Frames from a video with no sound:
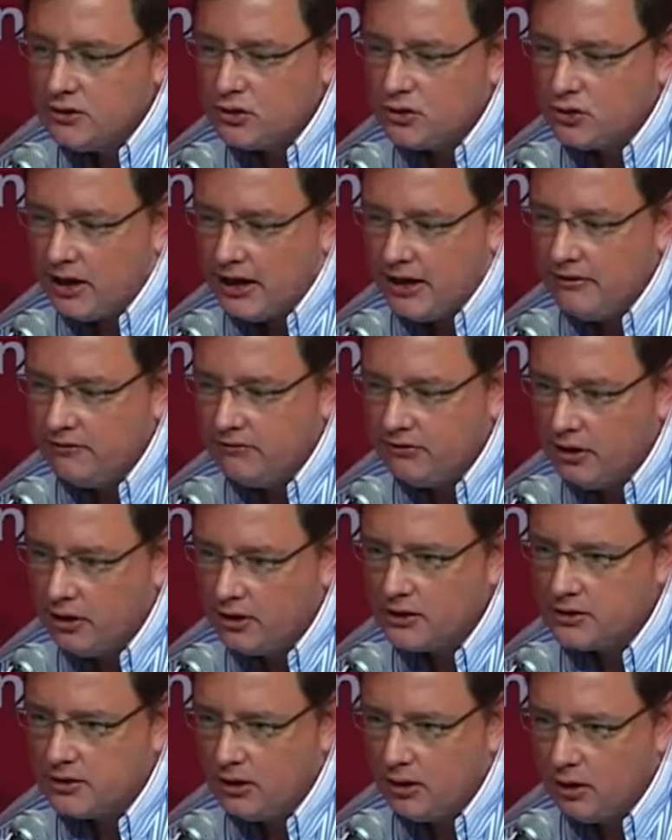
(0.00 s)
try and
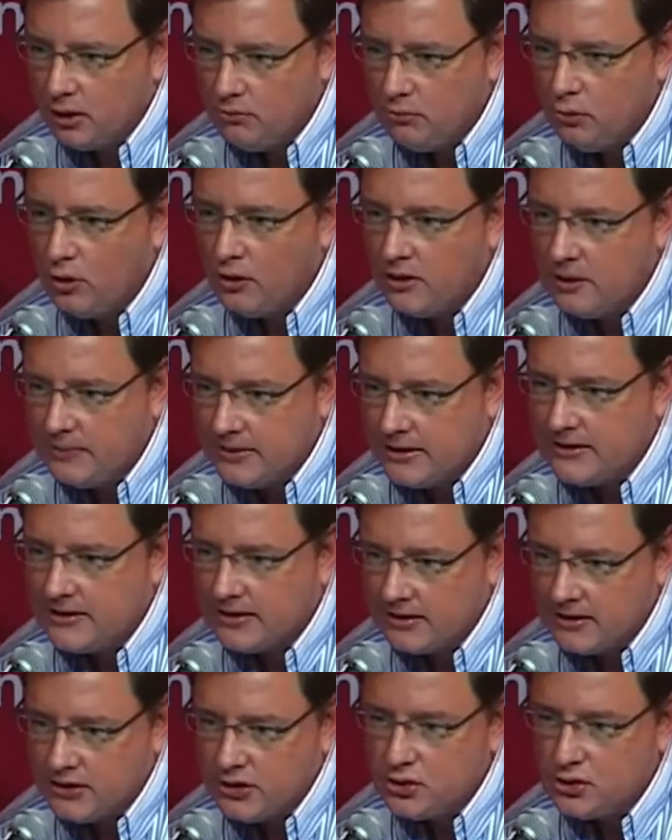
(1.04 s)
focus a lot more on the big
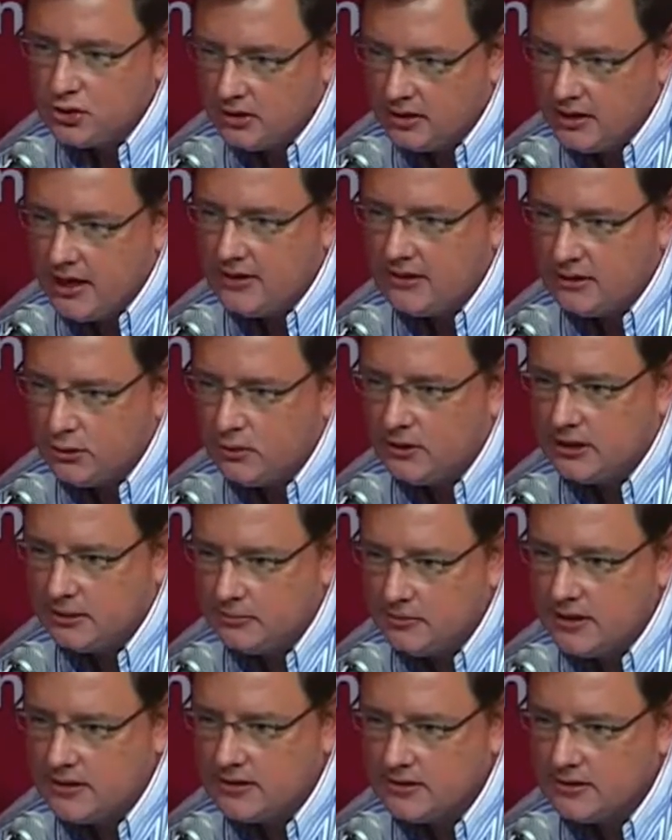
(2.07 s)
ticket issues on an 80-20
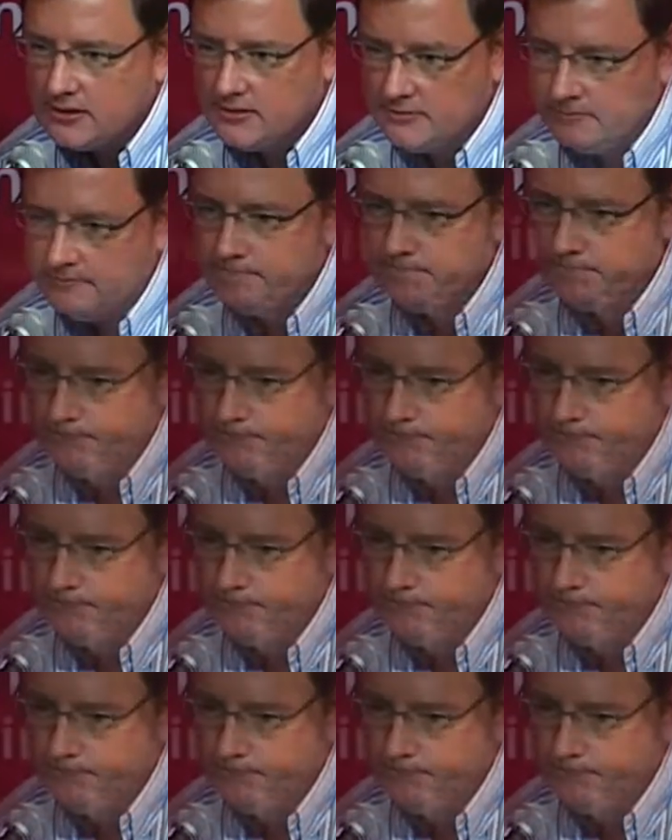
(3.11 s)
basis.